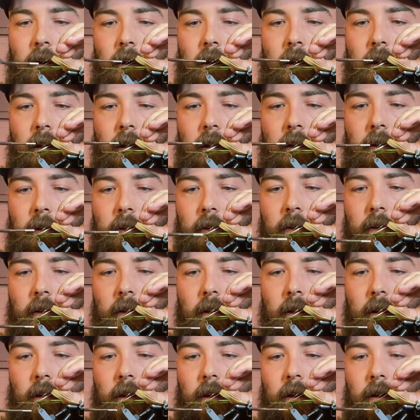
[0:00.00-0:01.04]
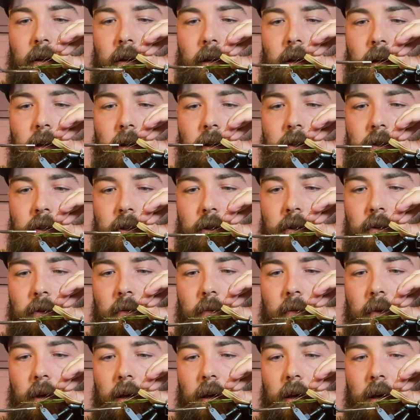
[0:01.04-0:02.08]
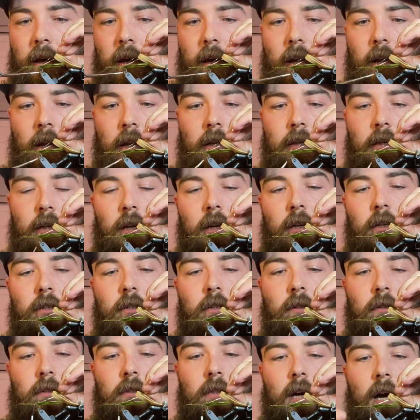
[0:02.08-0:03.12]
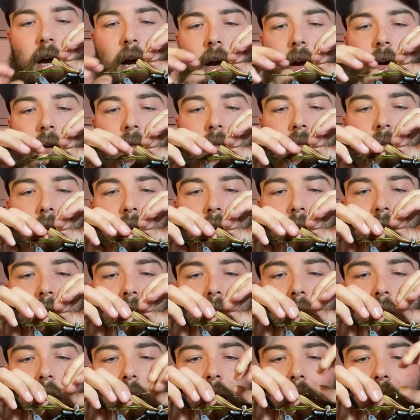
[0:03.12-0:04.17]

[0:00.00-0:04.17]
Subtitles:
and he'll teach you to be an intentional tyer. Everything he